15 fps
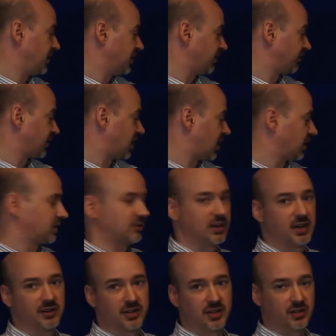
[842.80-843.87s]
of caulk
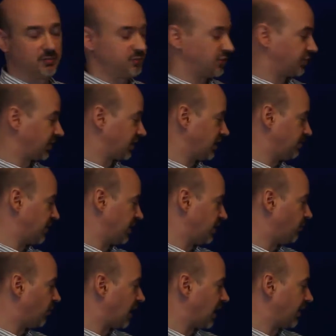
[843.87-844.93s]
around here just to keep any
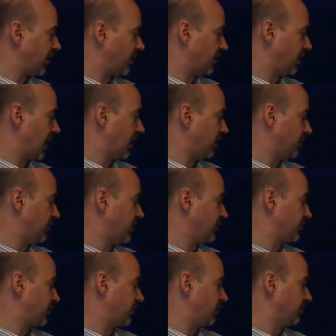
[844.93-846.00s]
water or elements
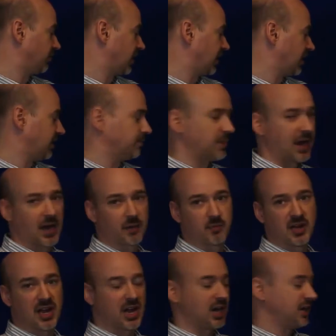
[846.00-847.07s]
from getting back
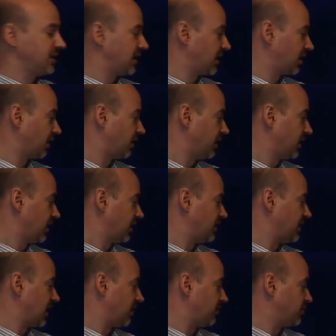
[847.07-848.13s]
behind there and
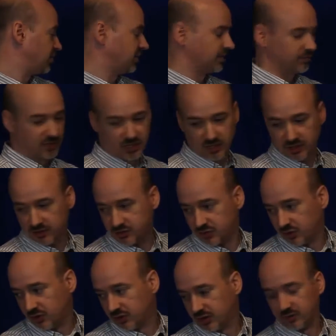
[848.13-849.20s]
damaging the reader
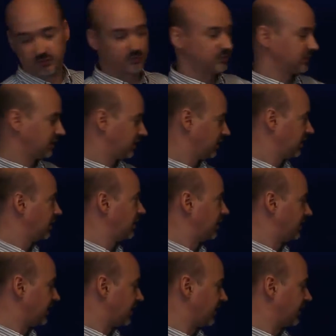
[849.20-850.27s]
controller.
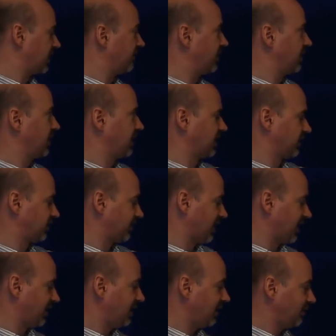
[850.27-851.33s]
Now that everything's
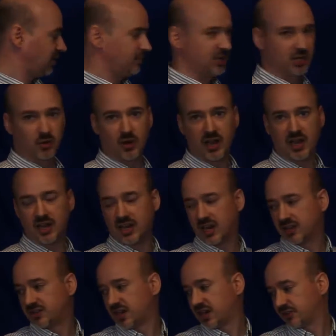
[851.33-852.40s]
set up, I'm going to go ahead
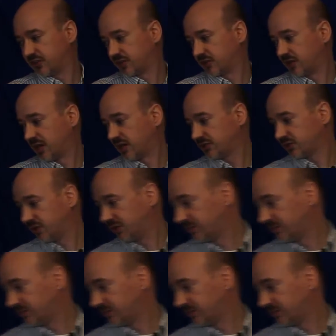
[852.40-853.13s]
and test a credential.